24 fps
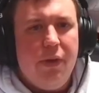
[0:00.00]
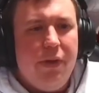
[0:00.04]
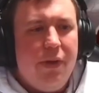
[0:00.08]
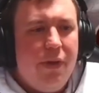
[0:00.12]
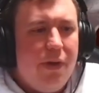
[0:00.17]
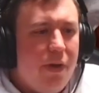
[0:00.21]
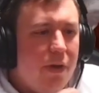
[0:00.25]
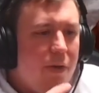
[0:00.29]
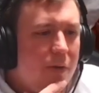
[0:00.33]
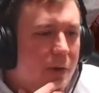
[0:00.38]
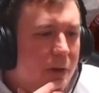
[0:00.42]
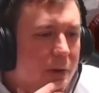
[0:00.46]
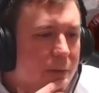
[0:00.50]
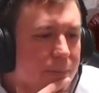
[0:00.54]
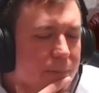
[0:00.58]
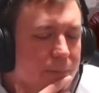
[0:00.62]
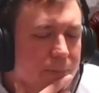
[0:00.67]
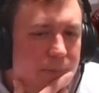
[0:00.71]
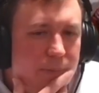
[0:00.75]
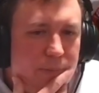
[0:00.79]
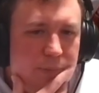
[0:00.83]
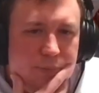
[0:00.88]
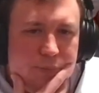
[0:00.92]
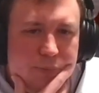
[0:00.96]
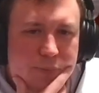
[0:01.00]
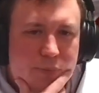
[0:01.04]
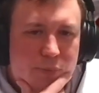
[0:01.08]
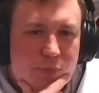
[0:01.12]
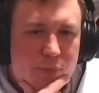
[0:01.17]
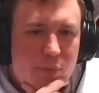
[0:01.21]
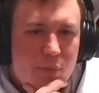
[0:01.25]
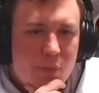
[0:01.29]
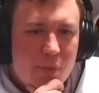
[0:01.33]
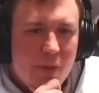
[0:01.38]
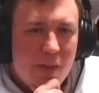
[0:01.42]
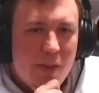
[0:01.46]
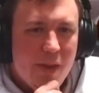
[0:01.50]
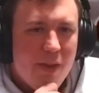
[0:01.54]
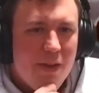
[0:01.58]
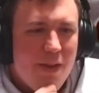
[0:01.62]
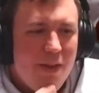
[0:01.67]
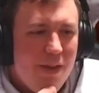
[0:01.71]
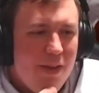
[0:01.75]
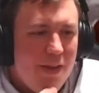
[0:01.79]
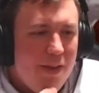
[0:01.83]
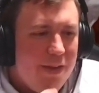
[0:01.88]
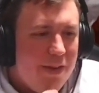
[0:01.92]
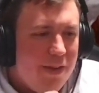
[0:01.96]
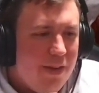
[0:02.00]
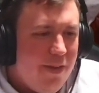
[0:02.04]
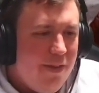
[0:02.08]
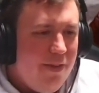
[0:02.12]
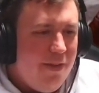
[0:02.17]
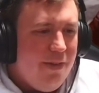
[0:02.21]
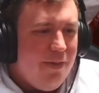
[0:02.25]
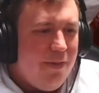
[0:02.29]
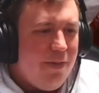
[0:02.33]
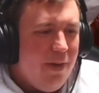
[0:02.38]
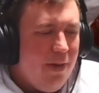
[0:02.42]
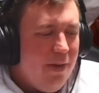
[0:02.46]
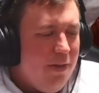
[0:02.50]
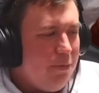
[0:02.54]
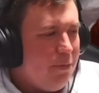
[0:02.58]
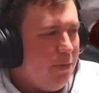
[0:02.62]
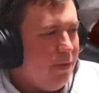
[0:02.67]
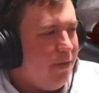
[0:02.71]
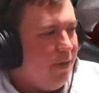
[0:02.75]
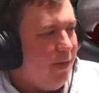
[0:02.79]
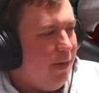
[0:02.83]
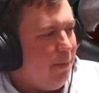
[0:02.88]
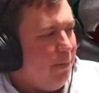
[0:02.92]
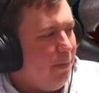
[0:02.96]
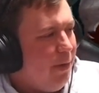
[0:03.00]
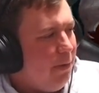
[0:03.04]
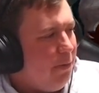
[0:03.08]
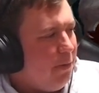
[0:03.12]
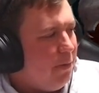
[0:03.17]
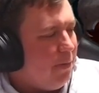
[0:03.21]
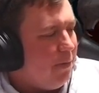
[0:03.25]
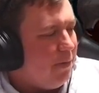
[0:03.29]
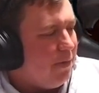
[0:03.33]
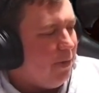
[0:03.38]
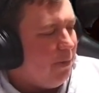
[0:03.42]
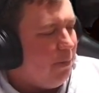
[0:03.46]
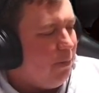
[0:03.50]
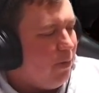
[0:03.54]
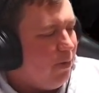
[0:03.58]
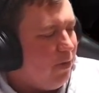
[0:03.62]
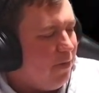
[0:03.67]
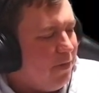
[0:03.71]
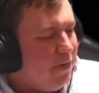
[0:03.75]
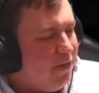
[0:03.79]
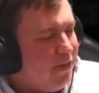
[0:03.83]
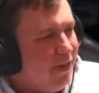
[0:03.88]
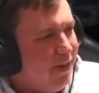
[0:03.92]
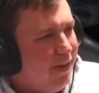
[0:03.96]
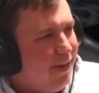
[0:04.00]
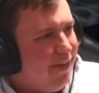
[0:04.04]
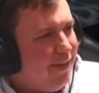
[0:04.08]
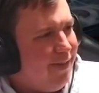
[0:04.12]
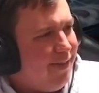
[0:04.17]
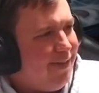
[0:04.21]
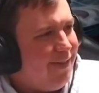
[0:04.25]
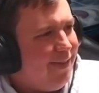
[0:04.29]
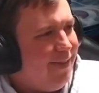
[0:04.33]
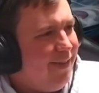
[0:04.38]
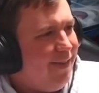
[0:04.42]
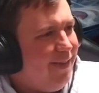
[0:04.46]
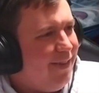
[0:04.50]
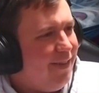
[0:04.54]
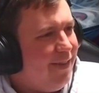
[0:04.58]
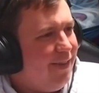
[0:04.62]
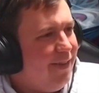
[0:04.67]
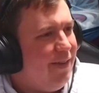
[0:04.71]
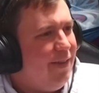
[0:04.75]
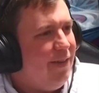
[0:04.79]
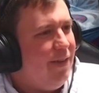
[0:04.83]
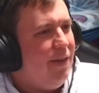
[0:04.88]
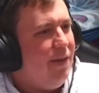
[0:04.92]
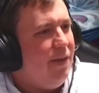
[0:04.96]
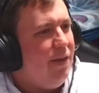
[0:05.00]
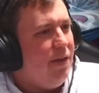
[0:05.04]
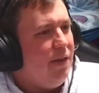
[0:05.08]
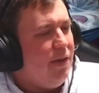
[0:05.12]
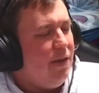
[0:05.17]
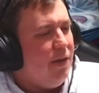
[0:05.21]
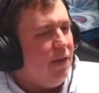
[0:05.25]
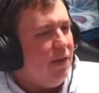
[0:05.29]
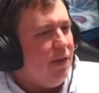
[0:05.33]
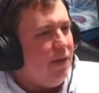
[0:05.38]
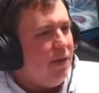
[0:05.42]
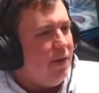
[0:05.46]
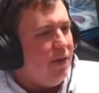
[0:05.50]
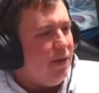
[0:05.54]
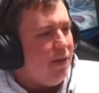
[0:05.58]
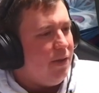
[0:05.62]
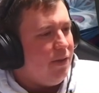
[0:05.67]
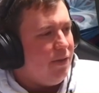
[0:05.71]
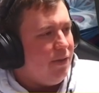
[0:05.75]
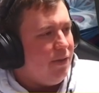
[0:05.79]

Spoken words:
Alright. 95%, maybe we've got more of a chance. It's a